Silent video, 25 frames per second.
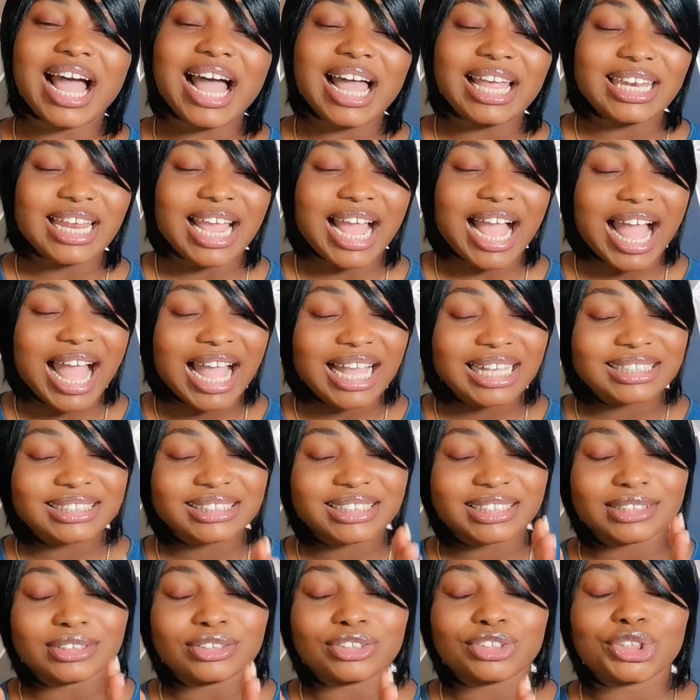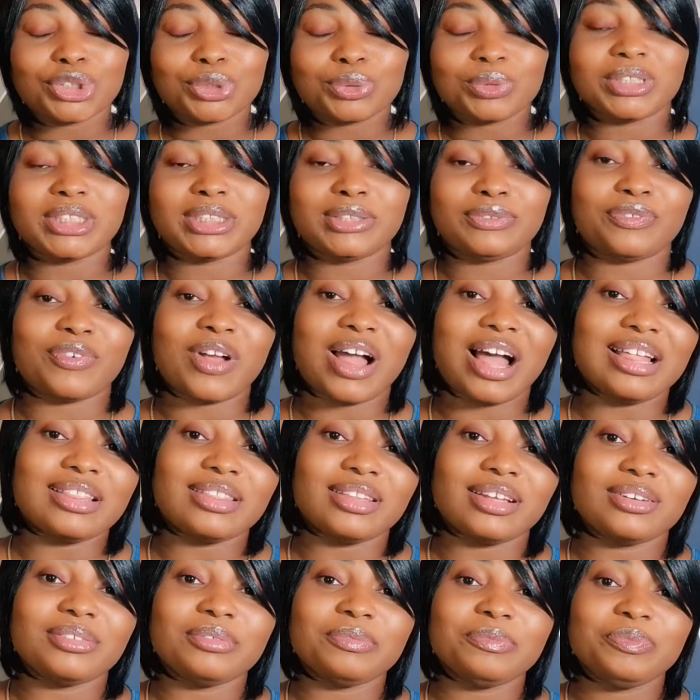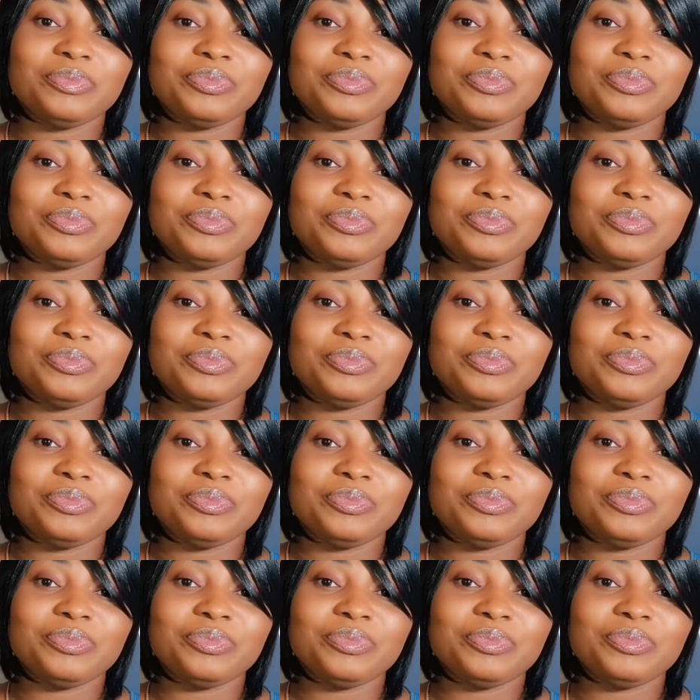had access to his father.